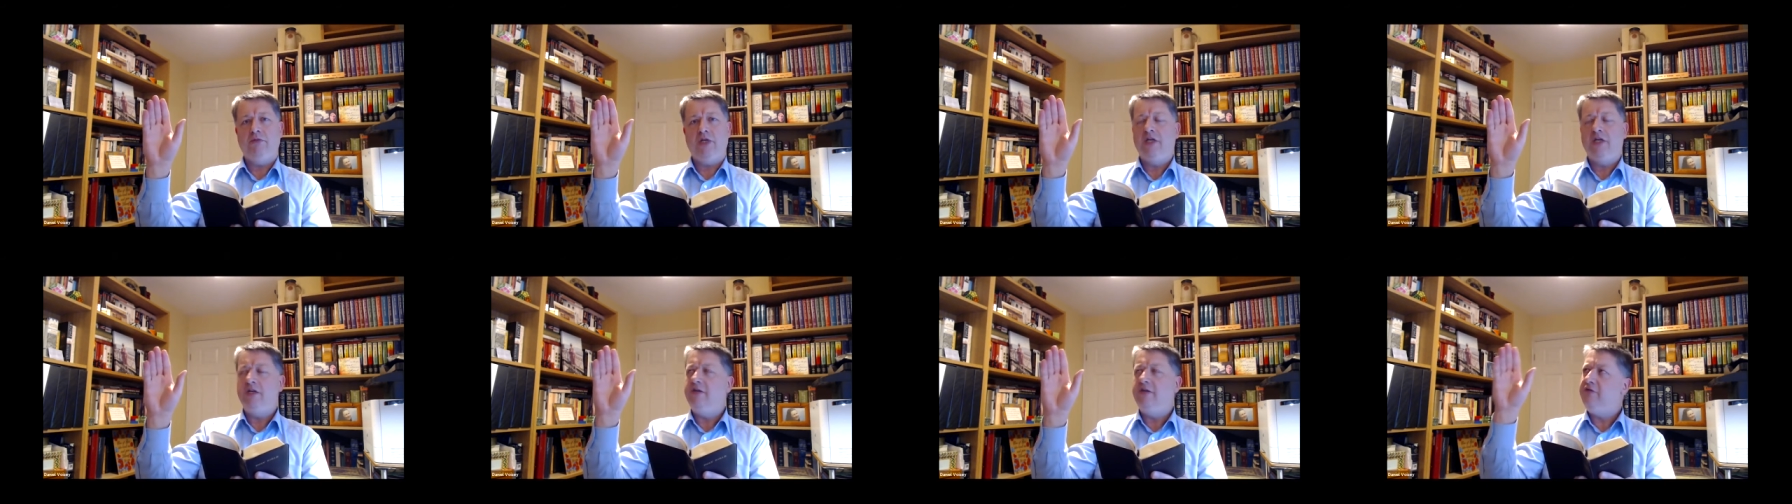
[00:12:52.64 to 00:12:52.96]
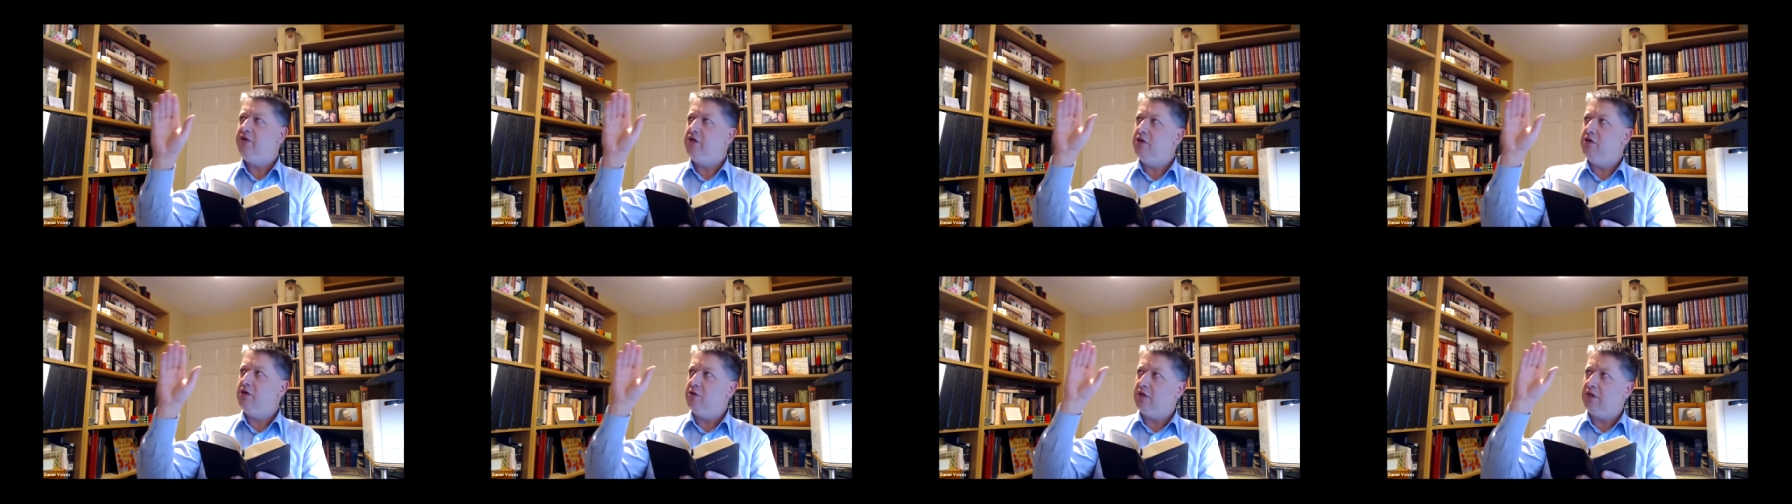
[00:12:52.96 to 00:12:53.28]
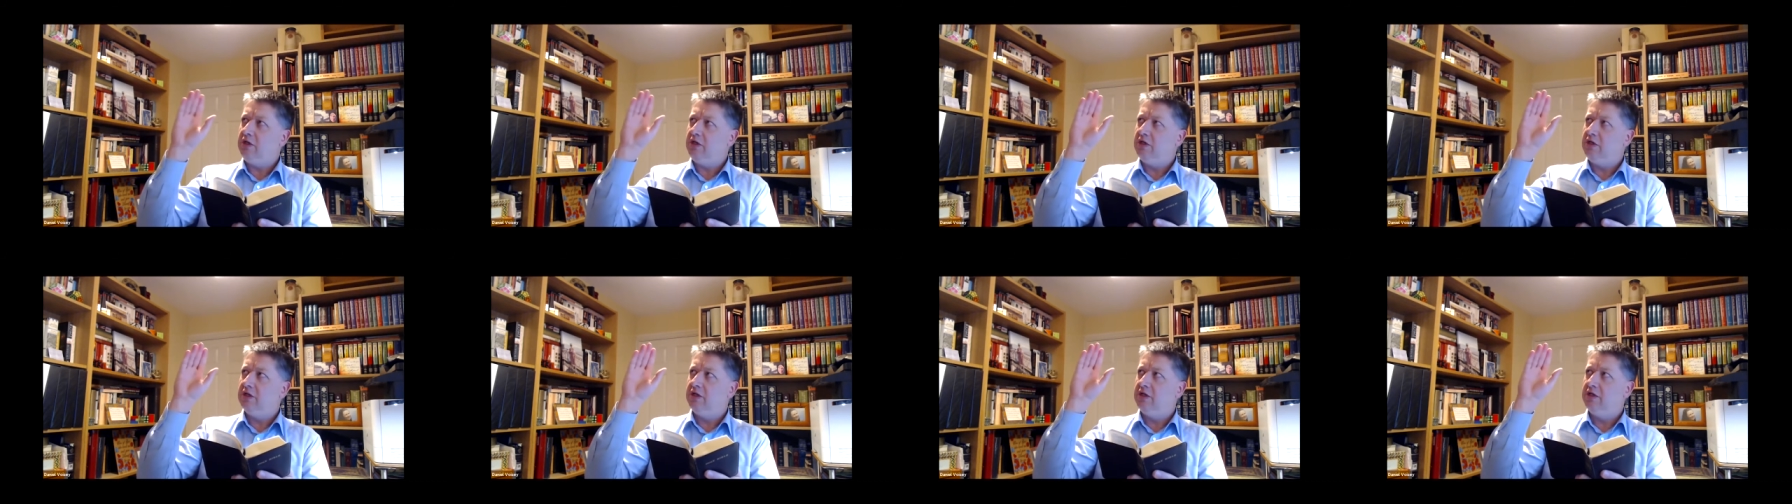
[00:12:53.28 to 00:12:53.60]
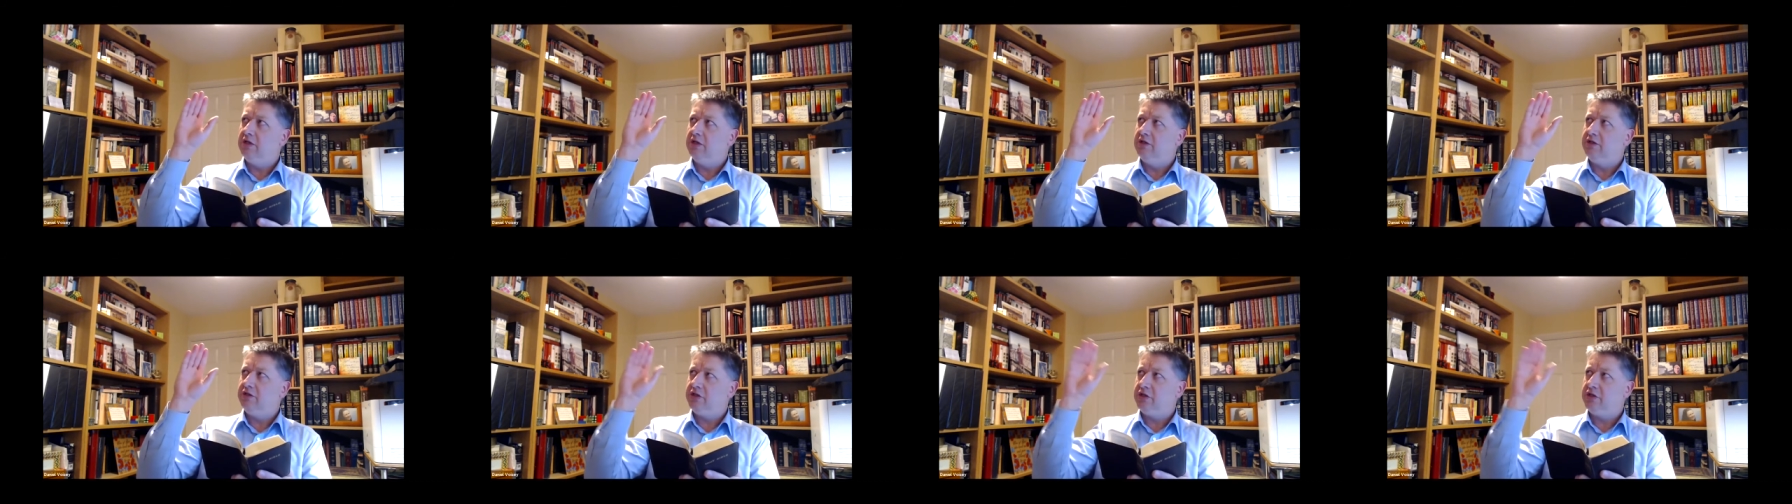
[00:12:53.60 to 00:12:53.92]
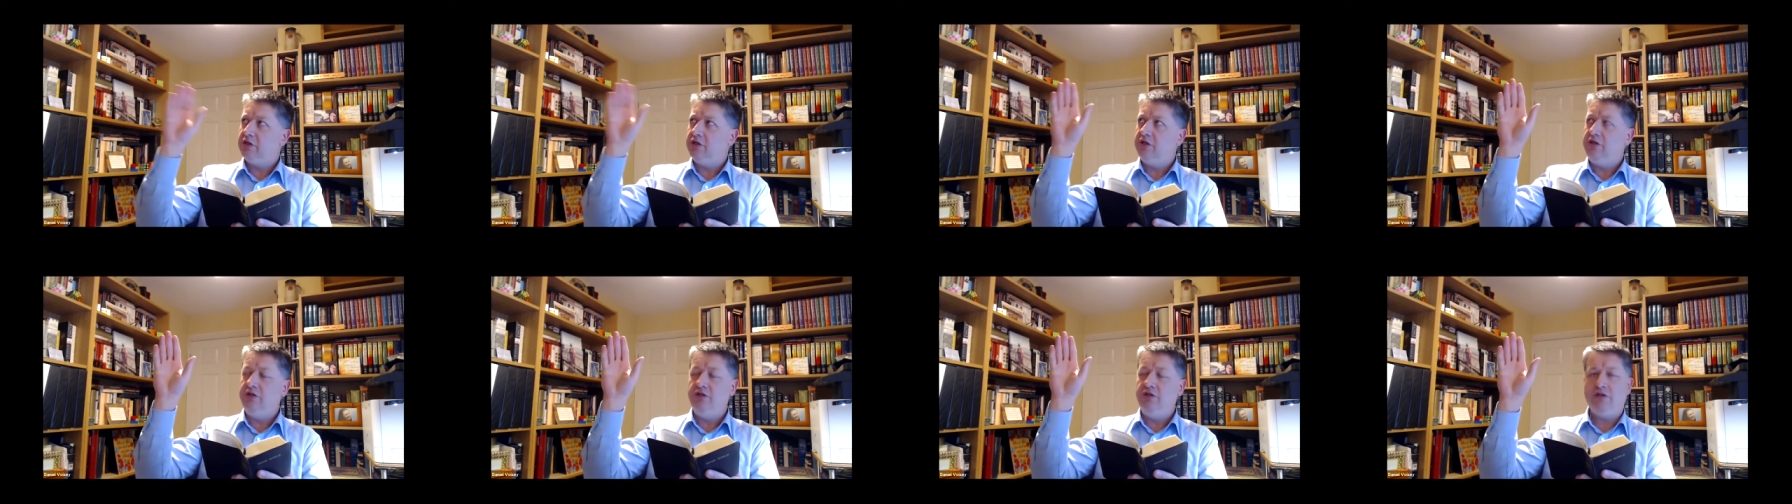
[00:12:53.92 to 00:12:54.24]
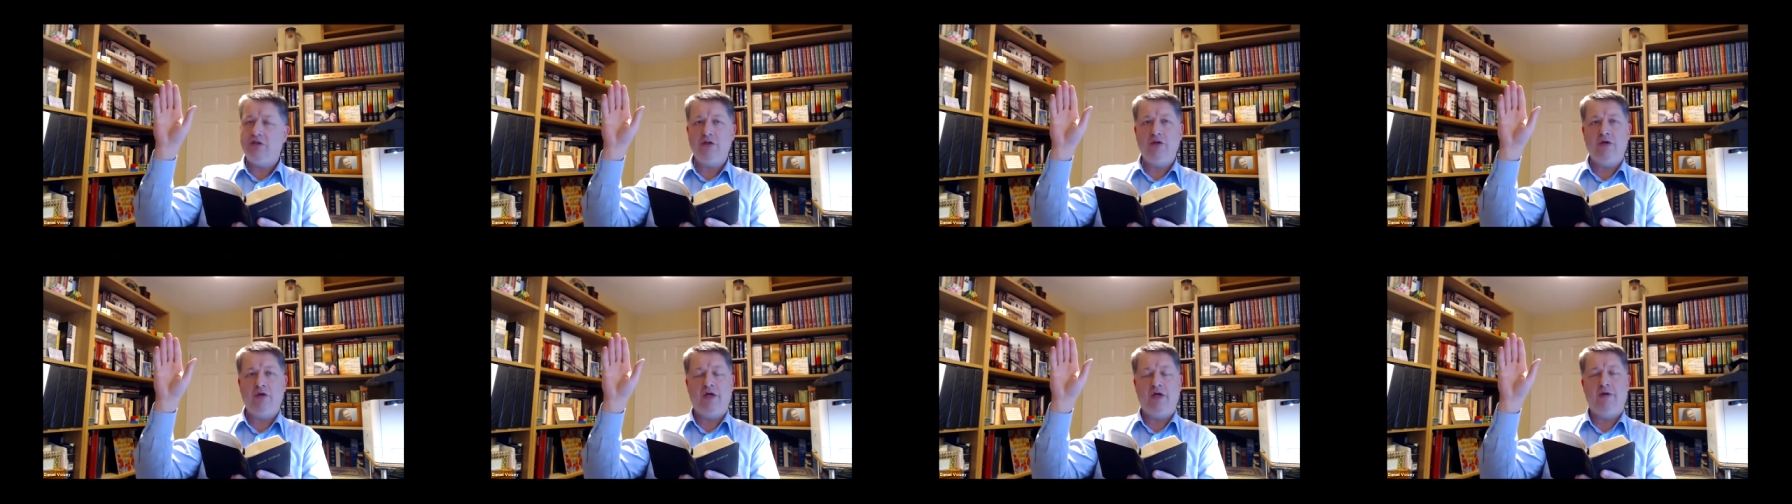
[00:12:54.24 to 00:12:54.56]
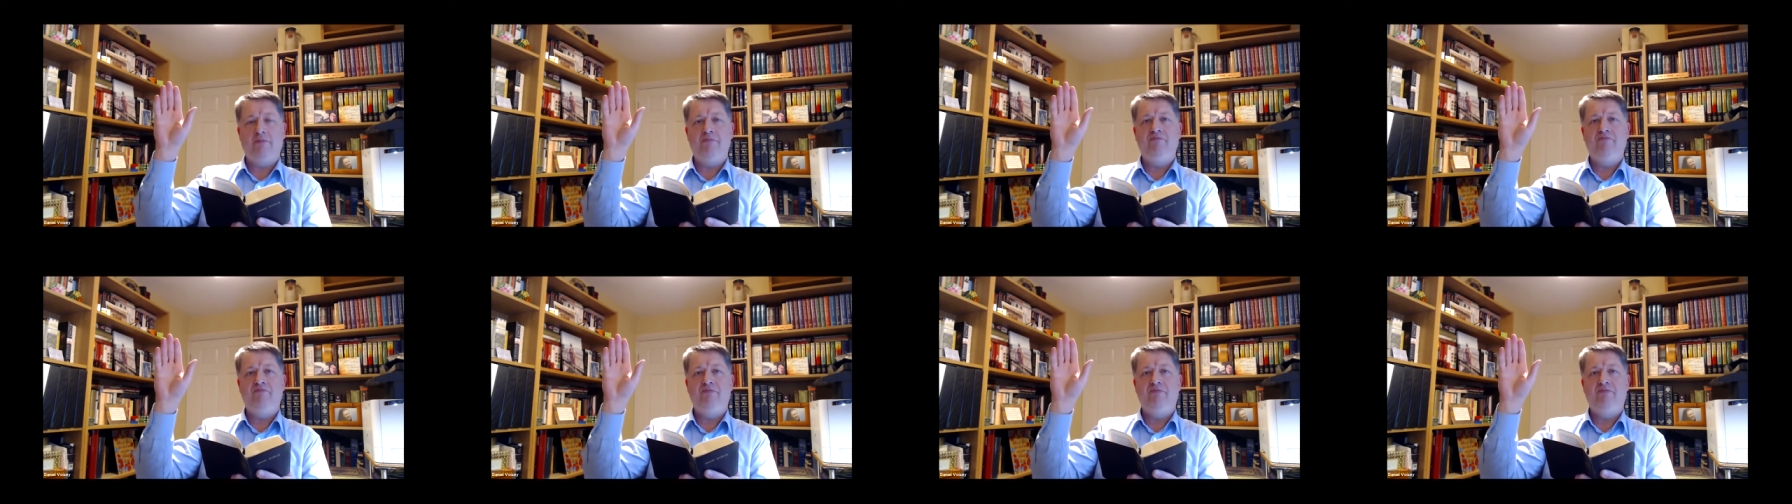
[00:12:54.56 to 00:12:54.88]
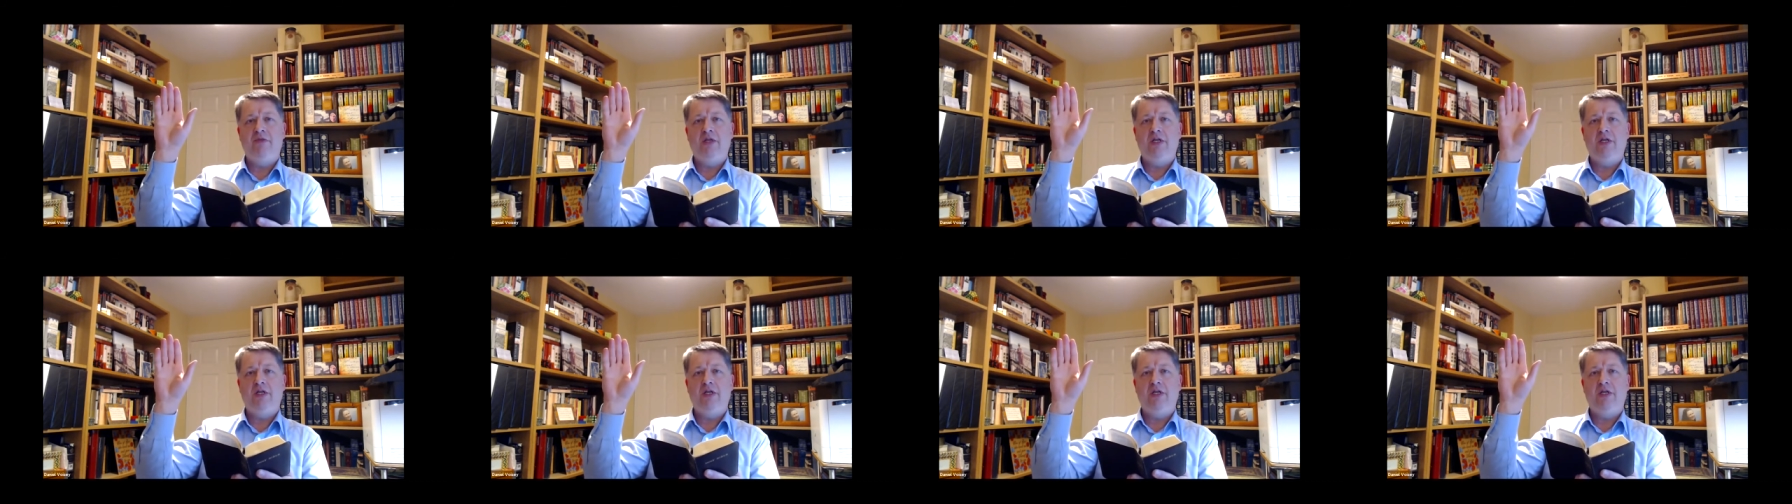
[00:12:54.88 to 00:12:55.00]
And if you will turn to him,